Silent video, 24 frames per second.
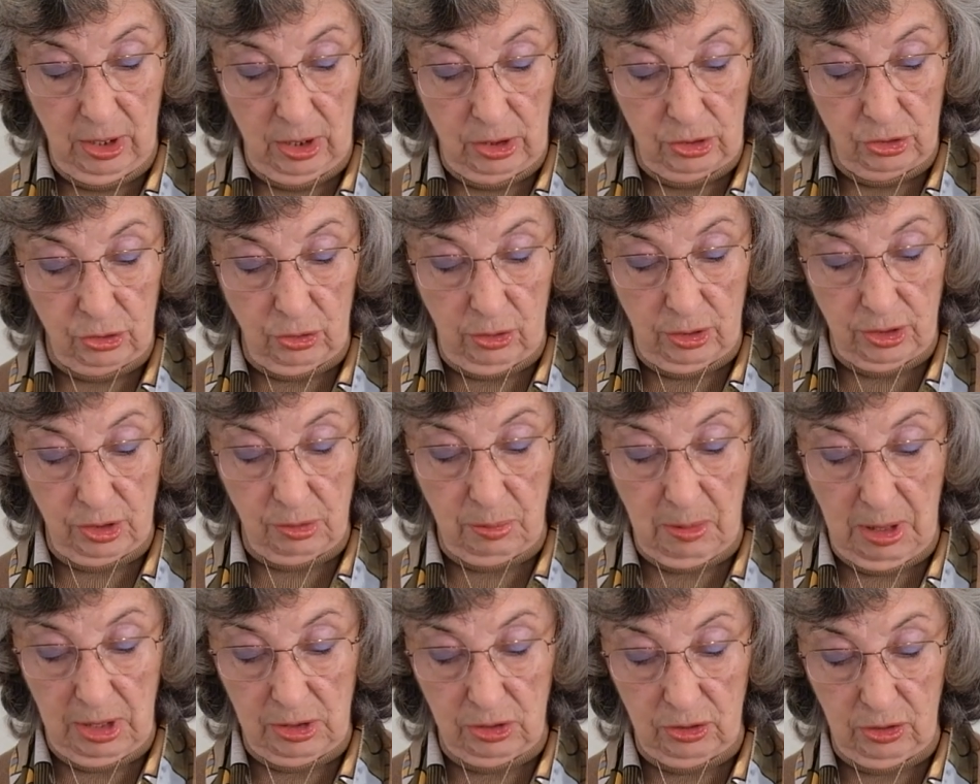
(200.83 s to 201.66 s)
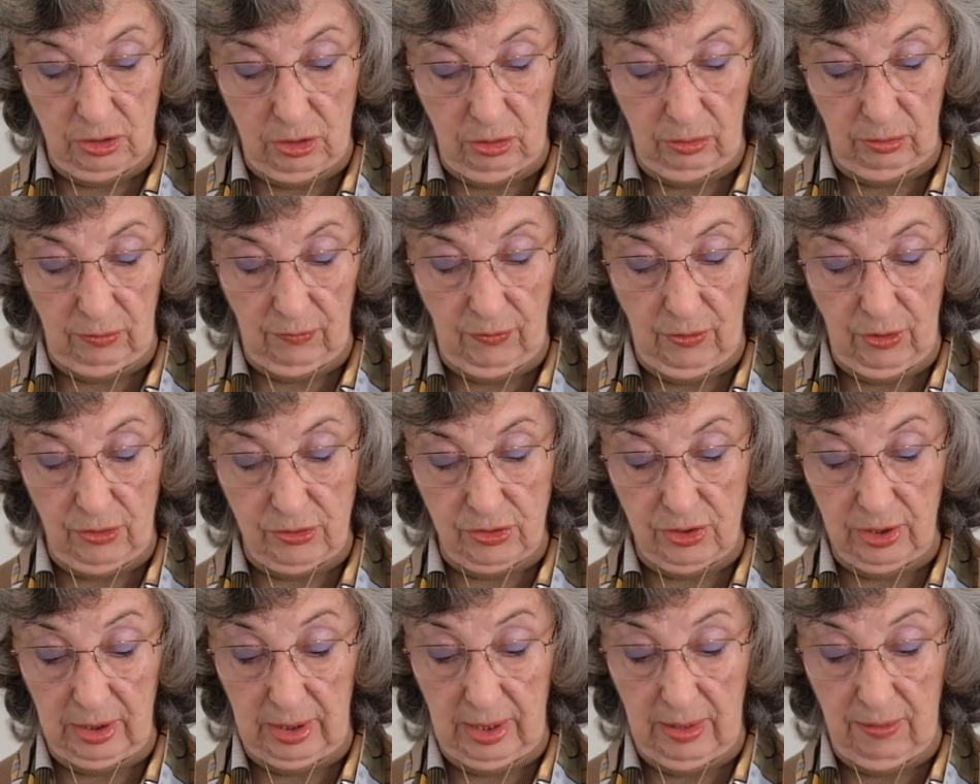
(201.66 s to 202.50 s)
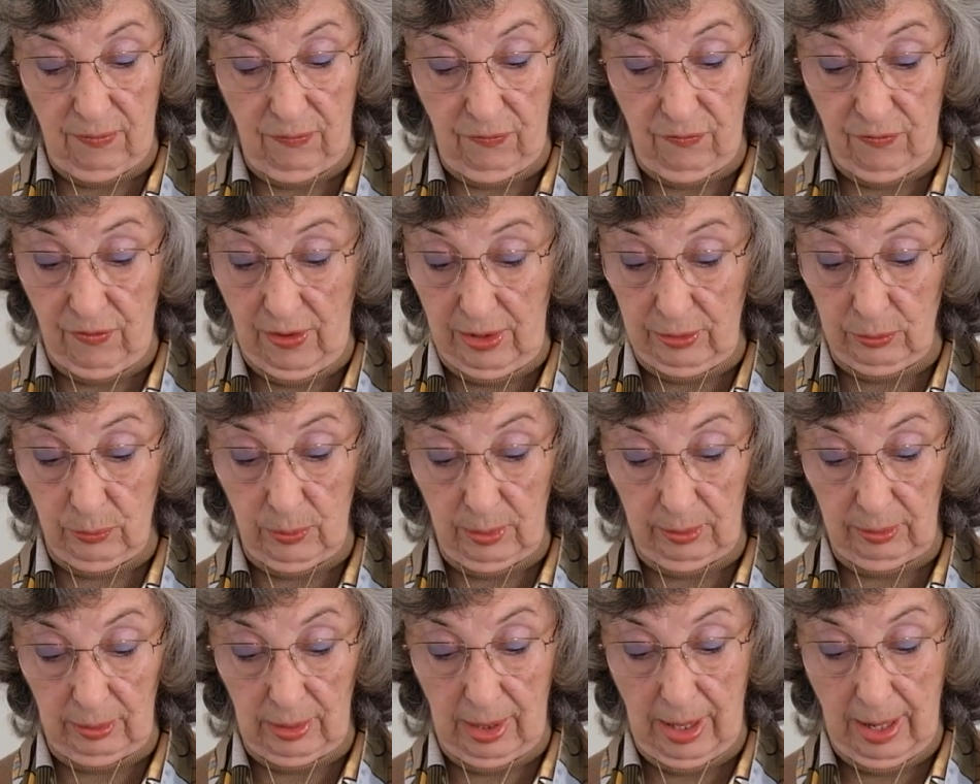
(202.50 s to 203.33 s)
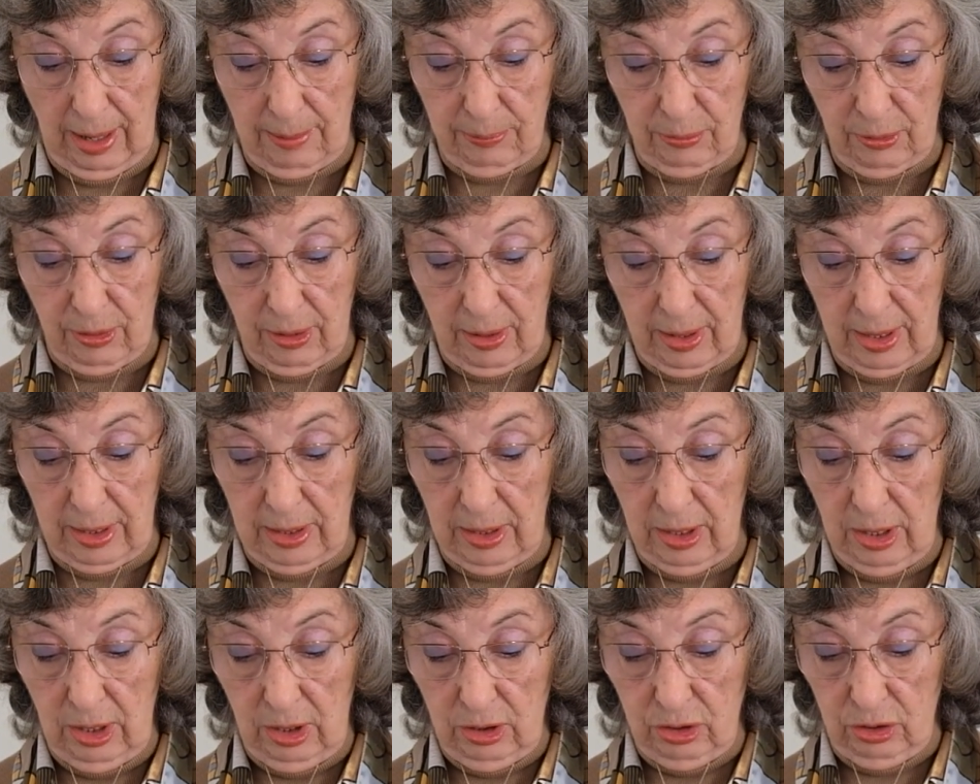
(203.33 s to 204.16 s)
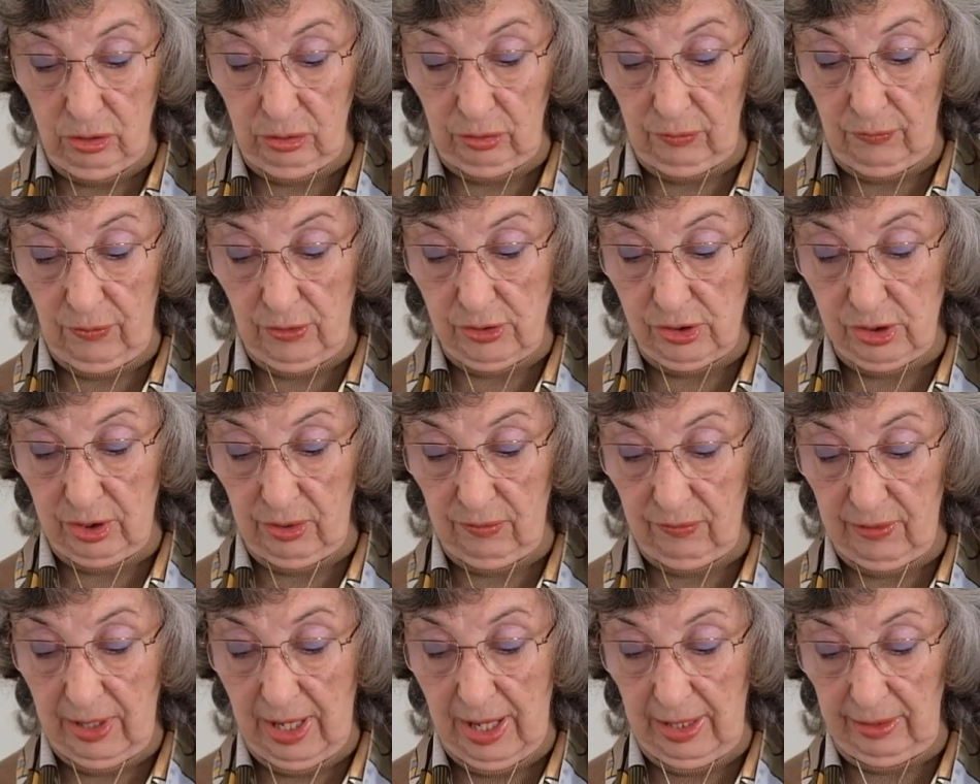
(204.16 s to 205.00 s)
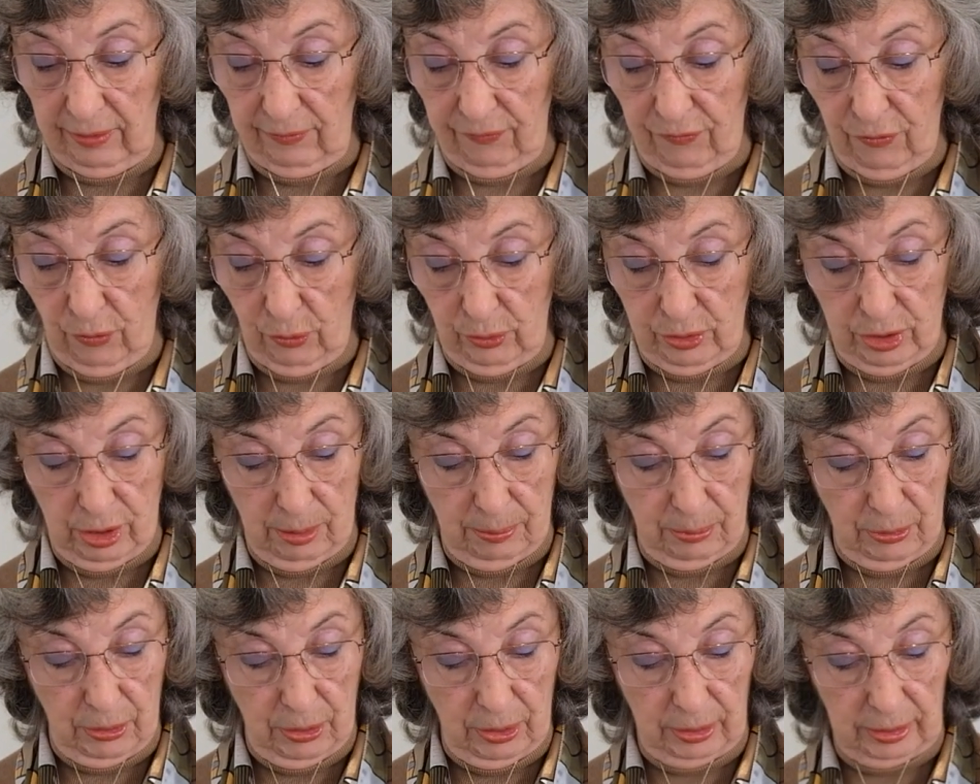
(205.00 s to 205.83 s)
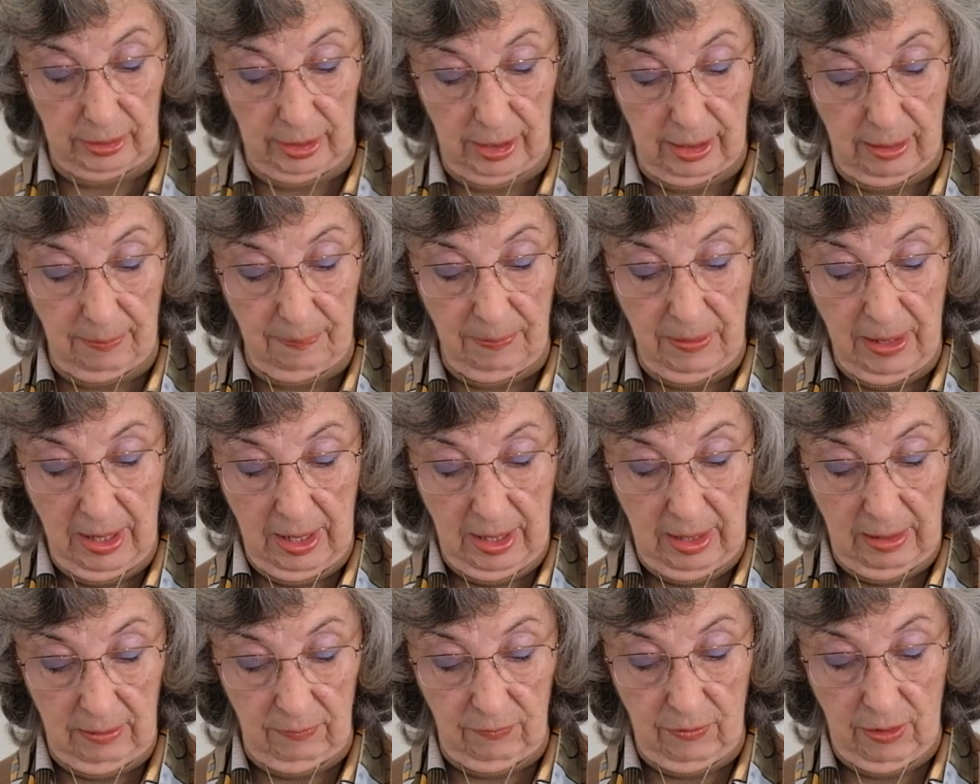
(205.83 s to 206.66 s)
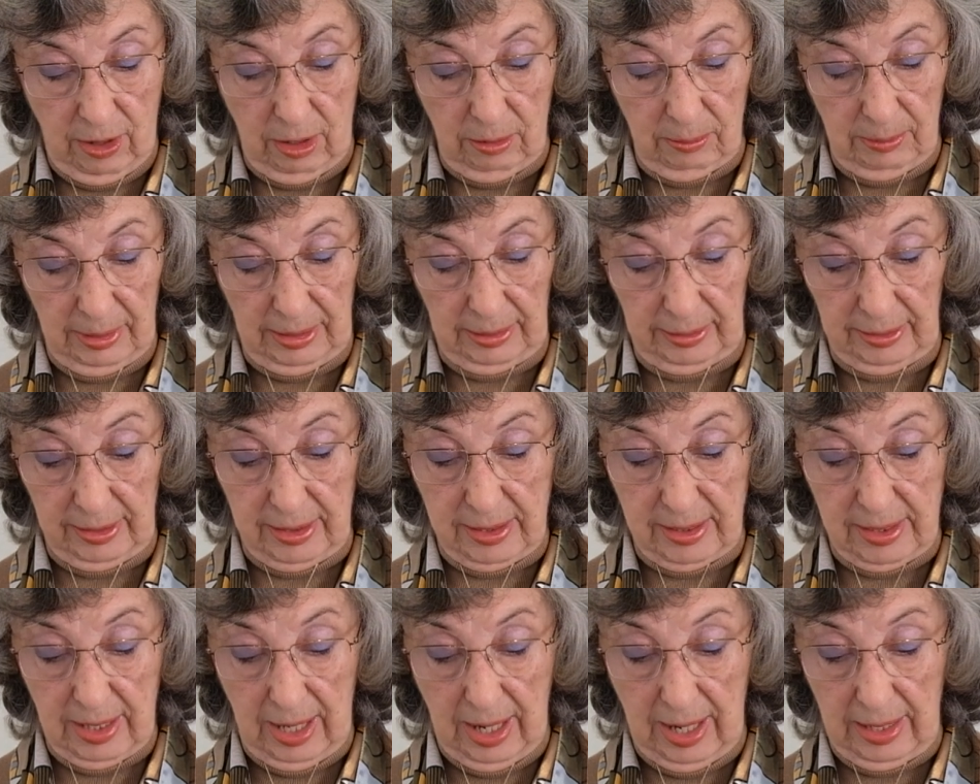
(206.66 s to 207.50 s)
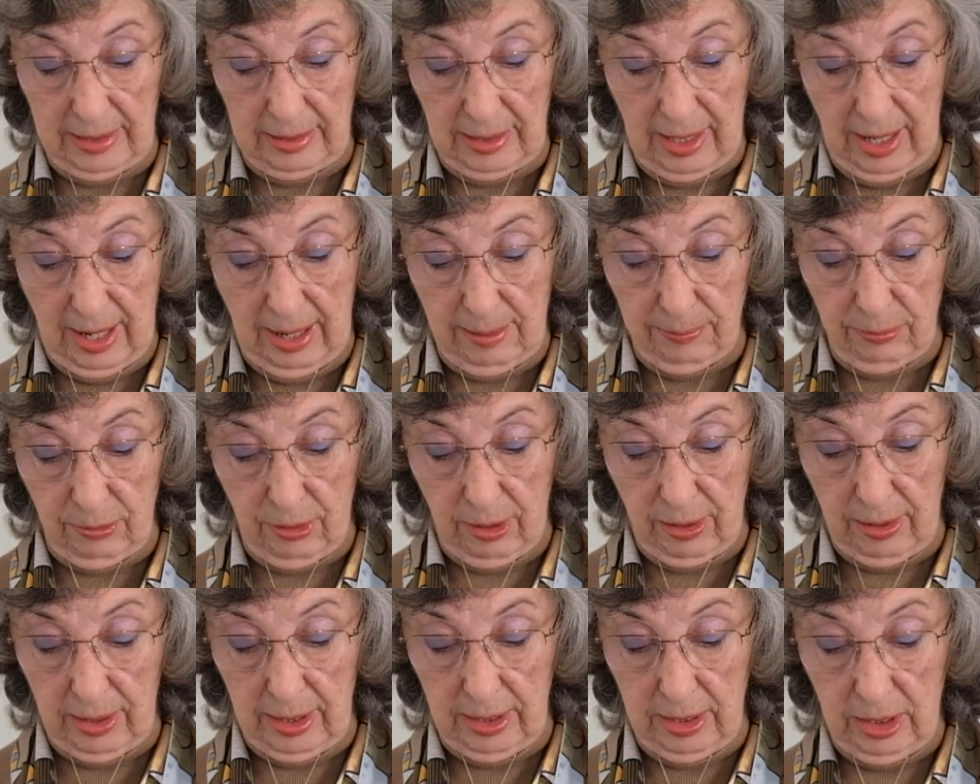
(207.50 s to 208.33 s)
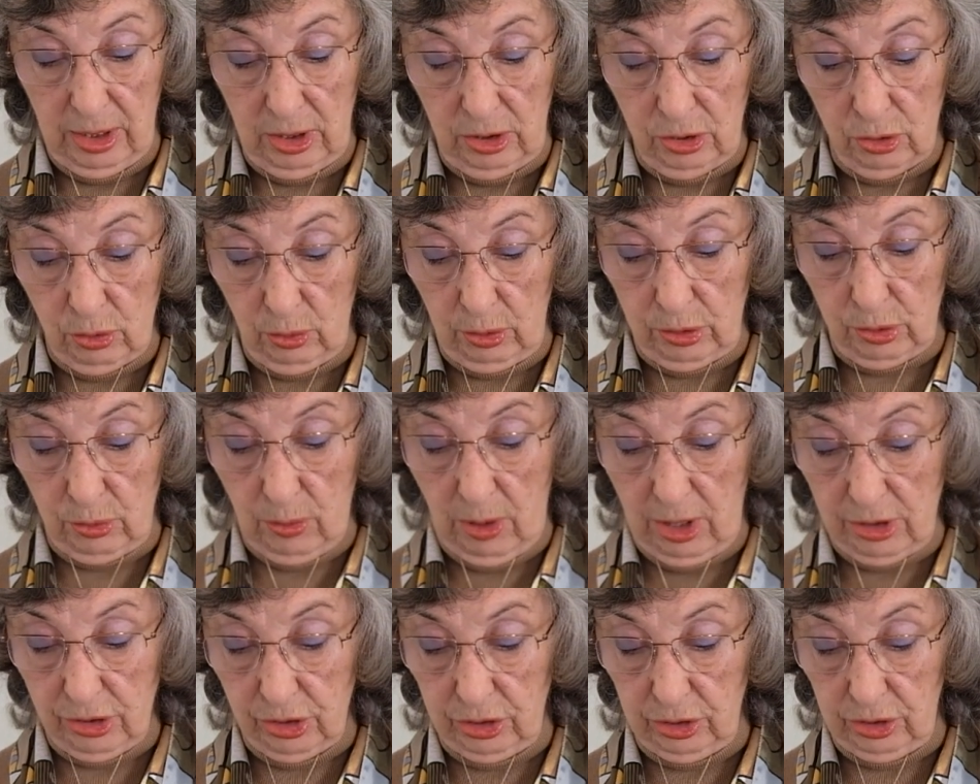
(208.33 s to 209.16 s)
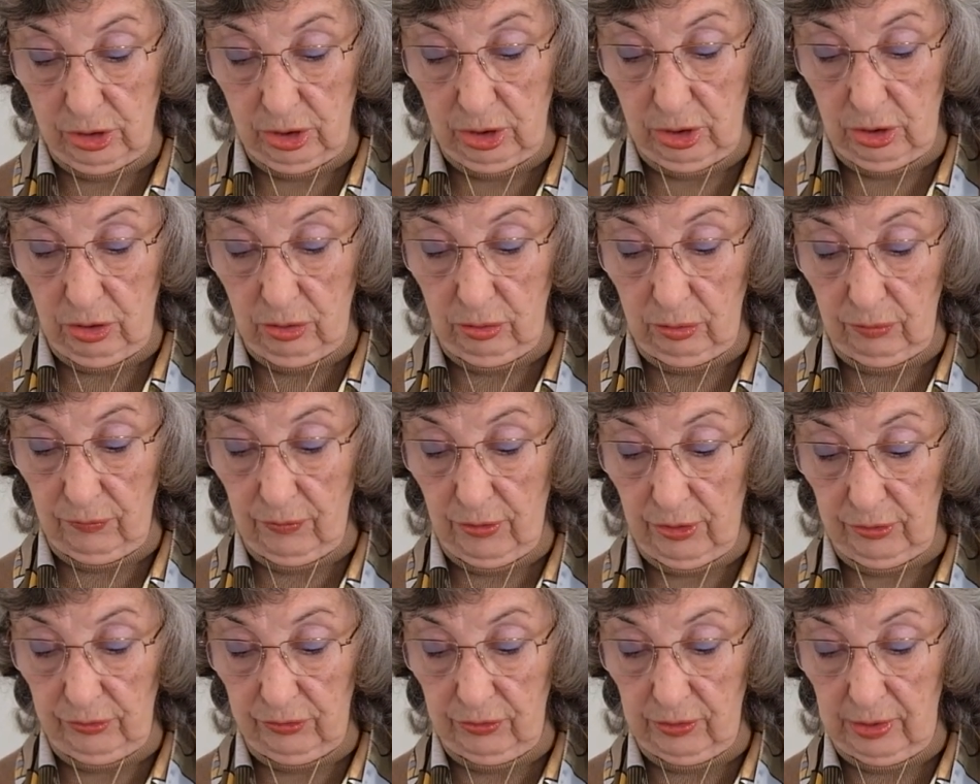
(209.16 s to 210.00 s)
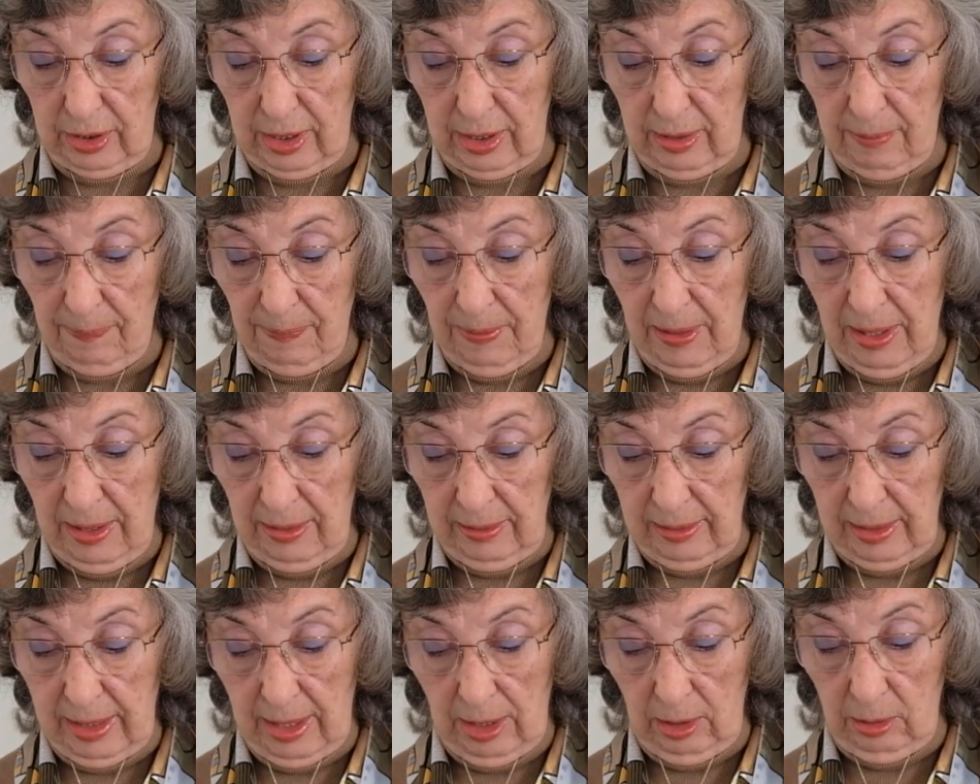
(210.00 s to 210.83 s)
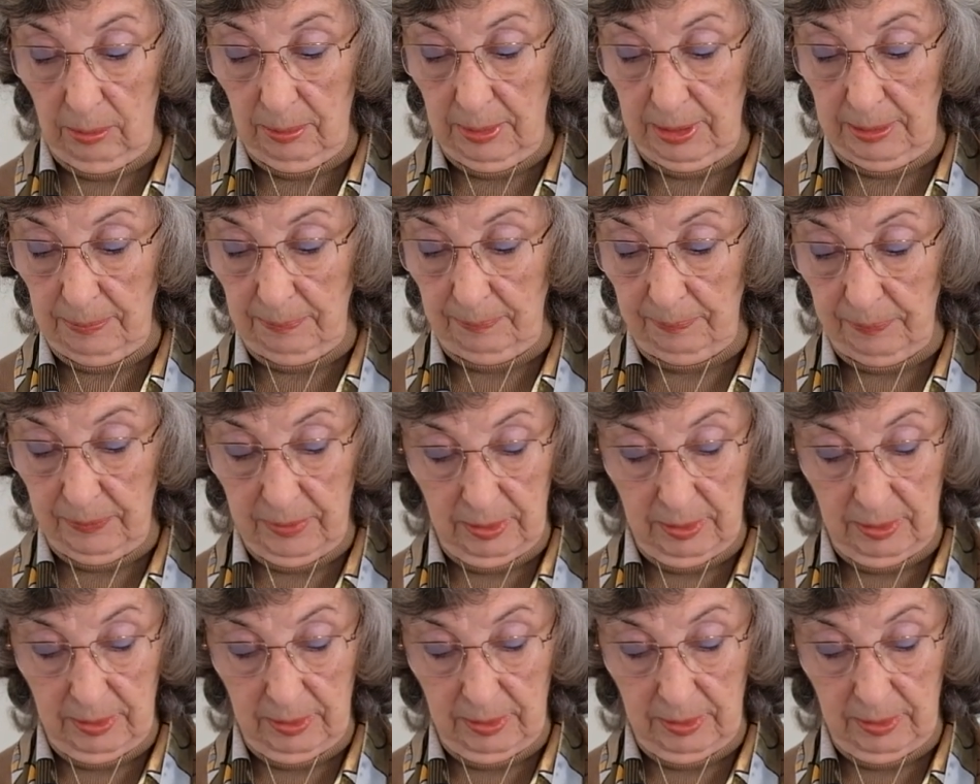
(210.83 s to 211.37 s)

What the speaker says: George Mason University, Fenwick Library, University of California, Berkeley, Environmental Design Library, George Washington University, Gelman